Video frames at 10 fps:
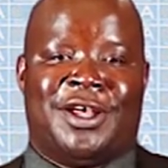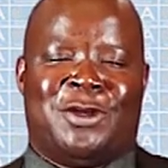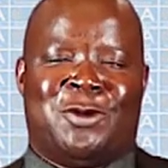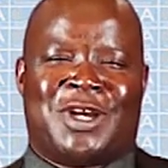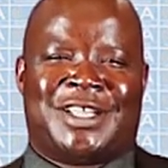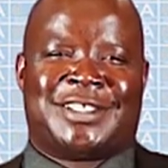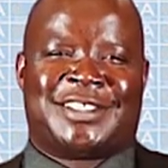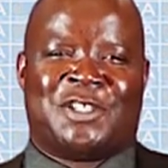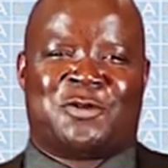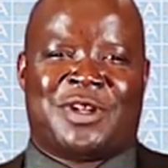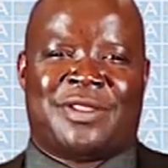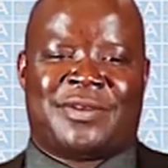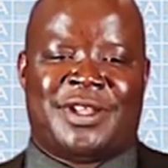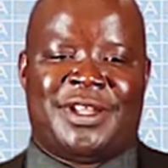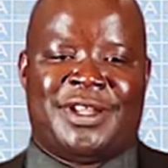You look at section
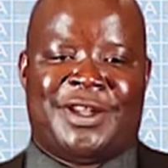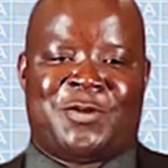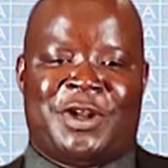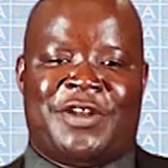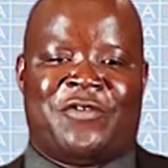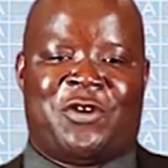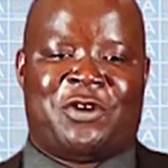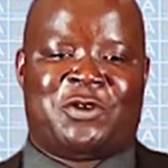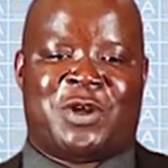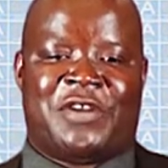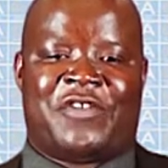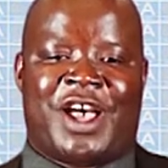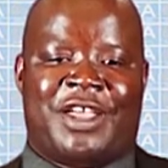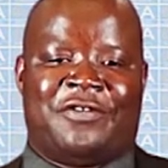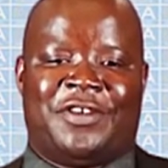23, 24,
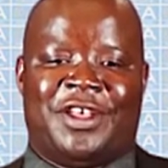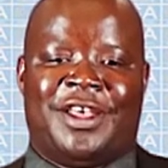25,